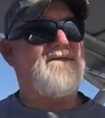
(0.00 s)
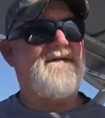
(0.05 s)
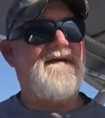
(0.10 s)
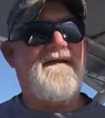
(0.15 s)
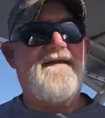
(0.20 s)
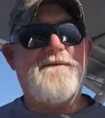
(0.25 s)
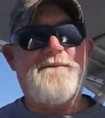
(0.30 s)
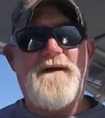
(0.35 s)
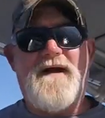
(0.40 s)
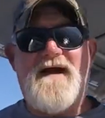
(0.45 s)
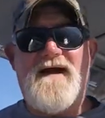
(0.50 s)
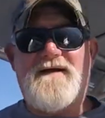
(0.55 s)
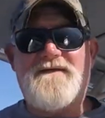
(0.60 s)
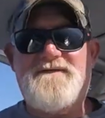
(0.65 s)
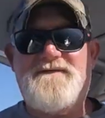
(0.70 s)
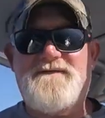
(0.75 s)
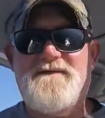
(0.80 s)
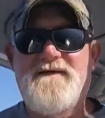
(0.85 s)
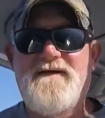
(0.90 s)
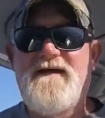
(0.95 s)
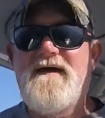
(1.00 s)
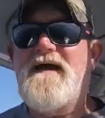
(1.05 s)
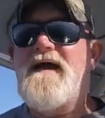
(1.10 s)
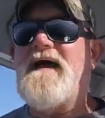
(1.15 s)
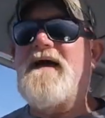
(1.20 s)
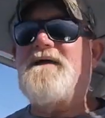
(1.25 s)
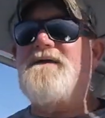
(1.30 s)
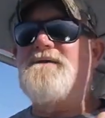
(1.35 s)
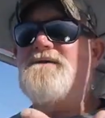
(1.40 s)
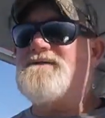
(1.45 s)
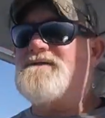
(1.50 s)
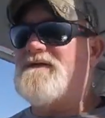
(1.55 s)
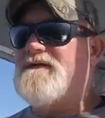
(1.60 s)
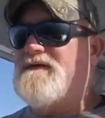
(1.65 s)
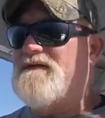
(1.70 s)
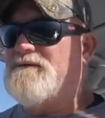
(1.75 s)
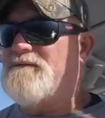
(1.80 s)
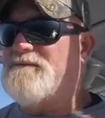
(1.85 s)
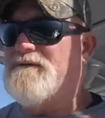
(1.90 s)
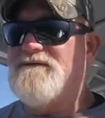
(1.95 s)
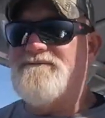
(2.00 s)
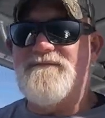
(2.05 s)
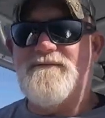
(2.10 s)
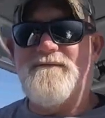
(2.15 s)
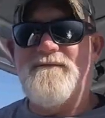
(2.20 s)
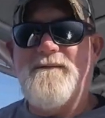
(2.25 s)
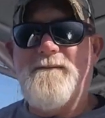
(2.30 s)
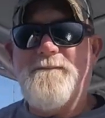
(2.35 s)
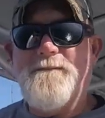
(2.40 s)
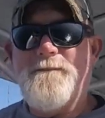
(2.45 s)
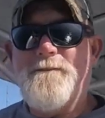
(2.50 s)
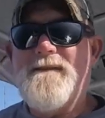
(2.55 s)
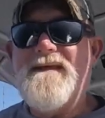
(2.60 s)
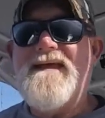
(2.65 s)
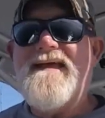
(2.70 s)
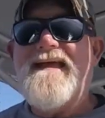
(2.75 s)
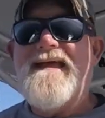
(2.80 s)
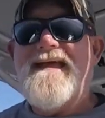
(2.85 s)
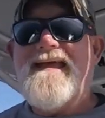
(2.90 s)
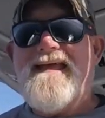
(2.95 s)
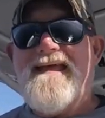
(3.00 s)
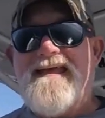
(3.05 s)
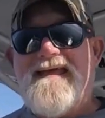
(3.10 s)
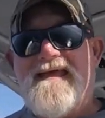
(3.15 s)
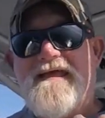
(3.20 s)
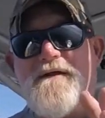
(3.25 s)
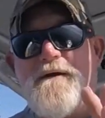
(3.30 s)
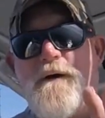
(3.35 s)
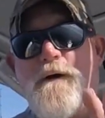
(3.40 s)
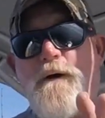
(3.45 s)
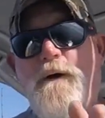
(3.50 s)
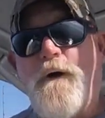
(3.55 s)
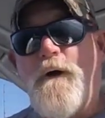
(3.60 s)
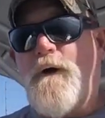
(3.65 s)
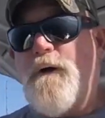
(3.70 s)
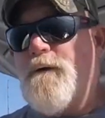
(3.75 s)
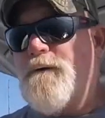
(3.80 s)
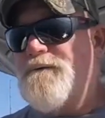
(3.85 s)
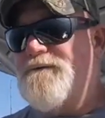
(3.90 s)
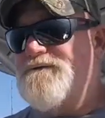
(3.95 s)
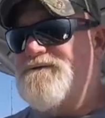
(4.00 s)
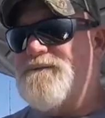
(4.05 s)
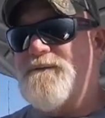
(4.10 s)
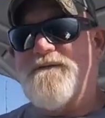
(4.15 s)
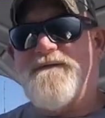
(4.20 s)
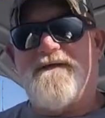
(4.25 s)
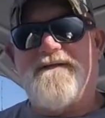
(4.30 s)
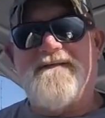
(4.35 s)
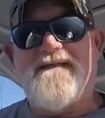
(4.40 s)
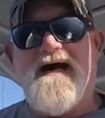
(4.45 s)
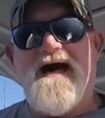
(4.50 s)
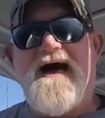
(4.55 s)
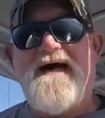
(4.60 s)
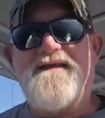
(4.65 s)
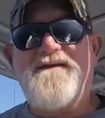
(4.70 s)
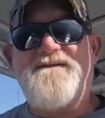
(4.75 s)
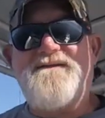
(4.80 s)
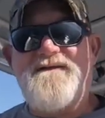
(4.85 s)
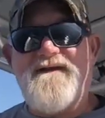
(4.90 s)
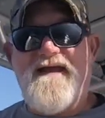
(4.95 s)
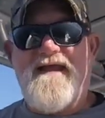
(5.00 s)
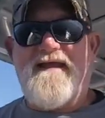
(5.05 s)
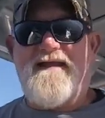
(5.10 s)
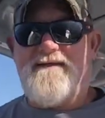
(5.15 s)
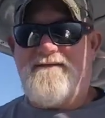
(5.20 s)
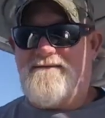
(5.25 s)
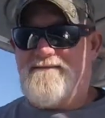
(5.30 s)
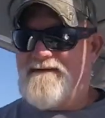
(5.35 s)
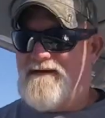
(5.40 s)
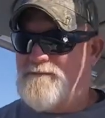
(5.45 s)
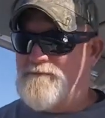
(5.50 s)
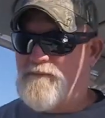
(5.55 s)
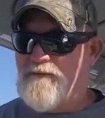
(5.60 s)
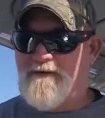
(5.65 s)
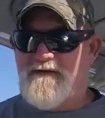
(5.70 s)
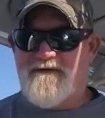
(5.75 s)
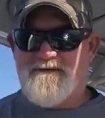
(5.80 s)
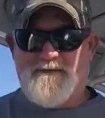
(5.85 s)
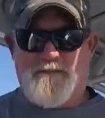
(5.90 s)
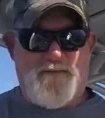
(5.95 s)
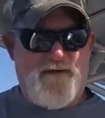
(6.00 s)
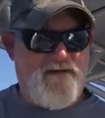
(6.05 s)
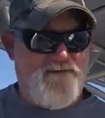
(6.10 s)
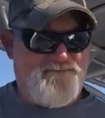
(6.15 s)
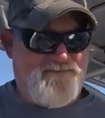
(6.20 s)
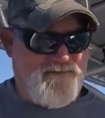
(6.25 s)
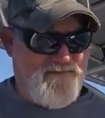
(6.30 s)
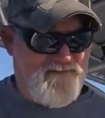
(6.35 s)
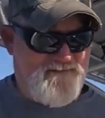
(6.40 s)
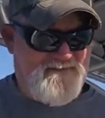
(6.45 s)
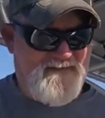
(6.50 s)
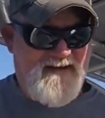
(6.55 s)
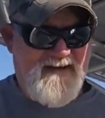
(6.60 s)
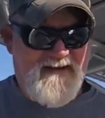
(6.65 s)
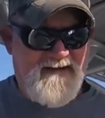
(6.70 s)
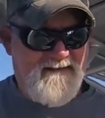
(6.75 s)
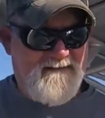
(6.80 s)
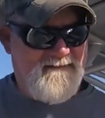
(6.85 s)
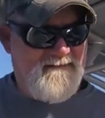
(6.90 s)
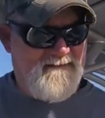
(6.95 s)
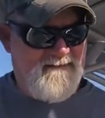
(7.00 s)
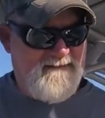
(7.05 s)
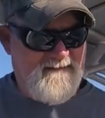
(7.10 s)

the jetty rocks. I use it in the river. It holds with a lot of chain. I'm running 20 foot of chain,